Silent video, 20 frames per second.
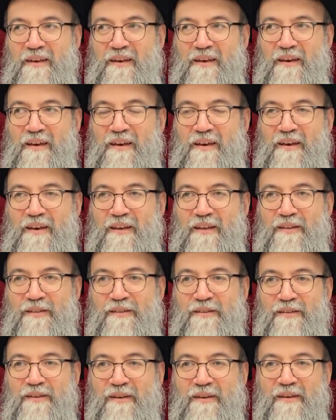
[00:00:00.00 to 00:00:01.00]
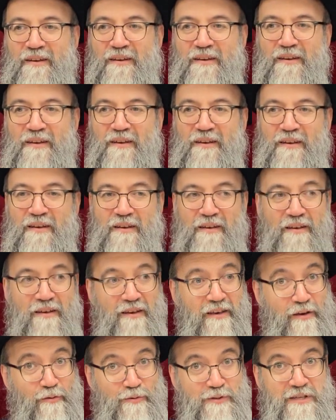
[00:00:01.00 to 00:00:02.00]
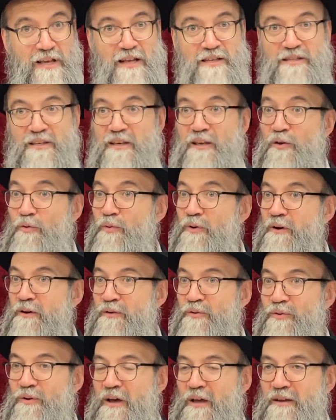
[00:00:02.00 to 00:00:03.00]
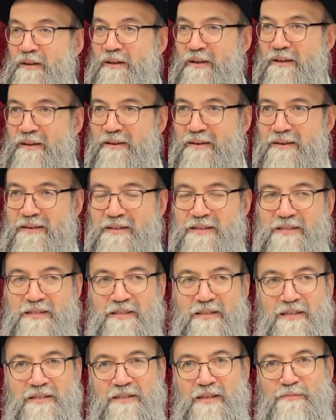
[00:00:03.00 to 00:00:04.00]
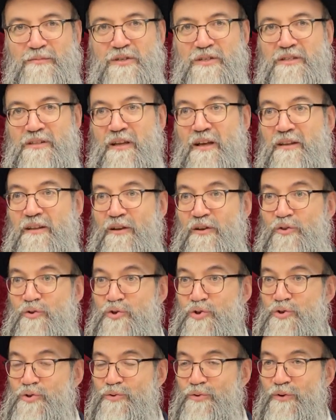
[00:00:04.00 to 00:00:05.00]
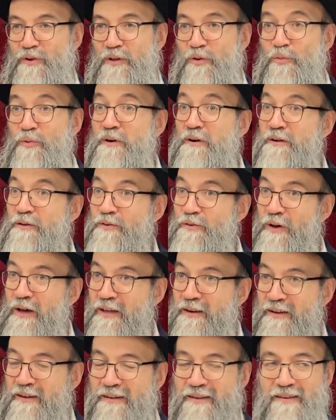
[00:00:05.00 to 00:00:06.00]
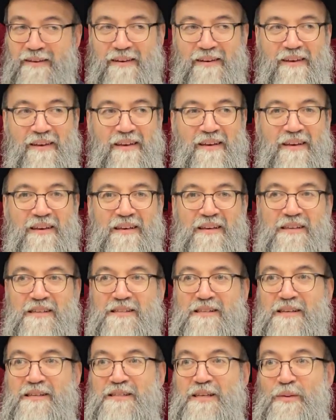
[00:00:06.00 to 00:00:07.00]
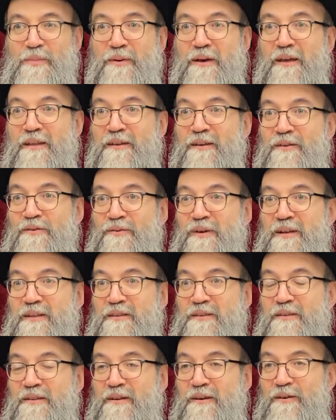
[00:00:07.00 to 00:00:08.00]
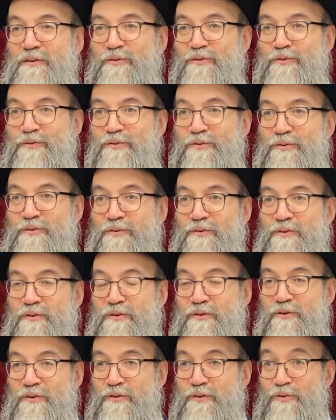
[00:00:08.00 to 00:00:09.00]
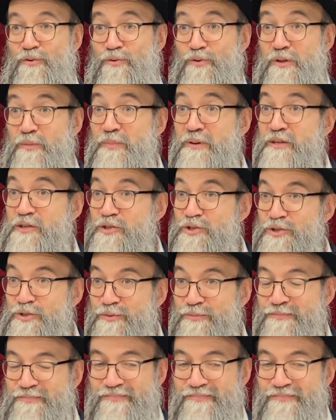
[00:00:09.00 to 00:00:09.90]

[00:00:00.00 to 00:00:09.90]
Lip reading: and he was asking, "Where are you heading?" He says, "I'm just heading to shul." "And where are you heading?" He says, "I'm heading right now to the beach."